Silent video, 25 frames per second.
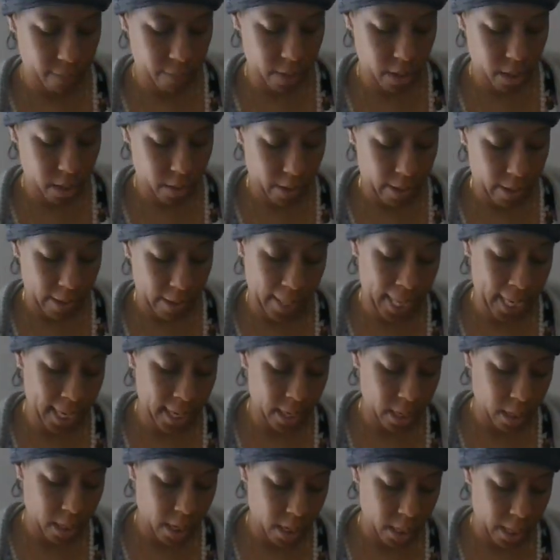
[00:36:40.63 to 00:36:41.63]
You know, I, I
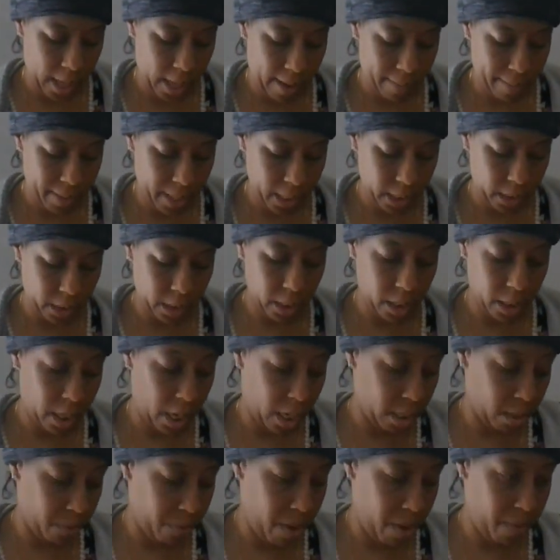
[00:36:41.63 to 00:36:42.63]
didn't get that, but I see
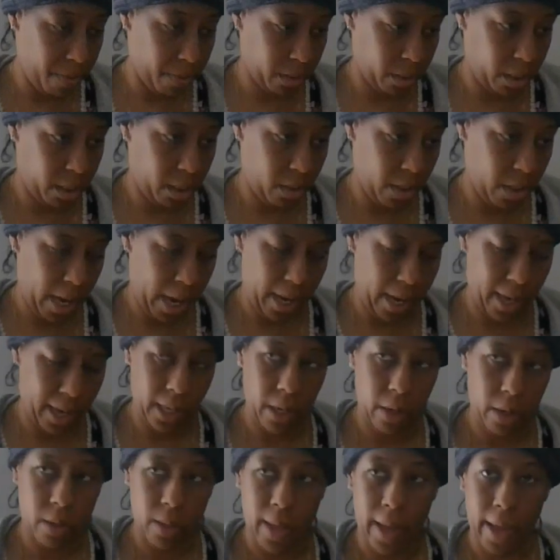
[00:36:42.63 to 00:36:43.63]
other people do that and
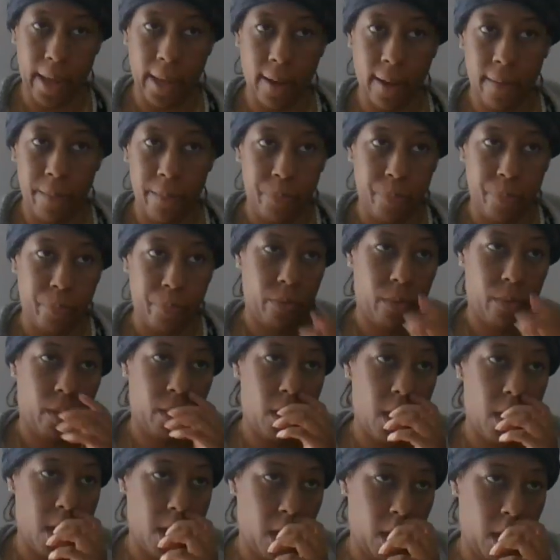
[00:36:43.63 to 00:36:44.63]
you're like,
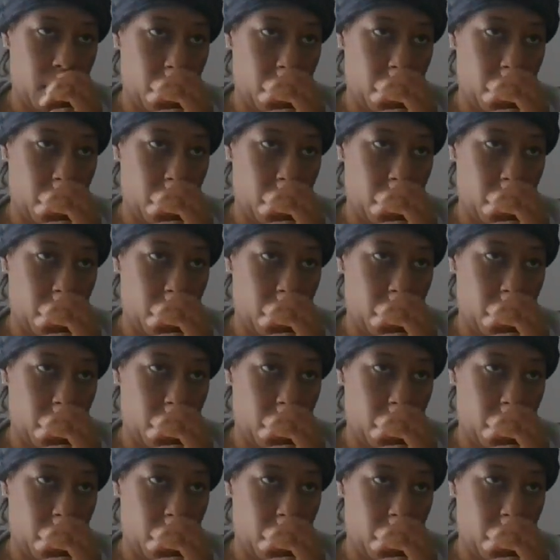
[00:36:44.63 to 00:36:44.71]
think